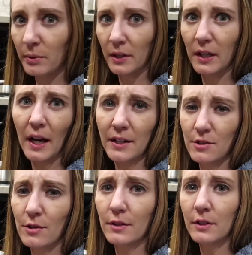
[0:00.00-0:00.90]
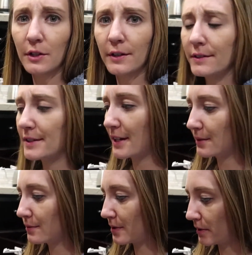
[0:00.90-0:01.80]
but I took the curtain
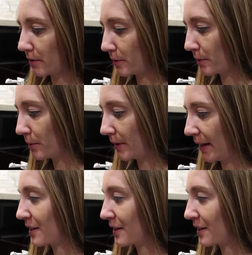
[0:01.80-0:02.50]
down, and I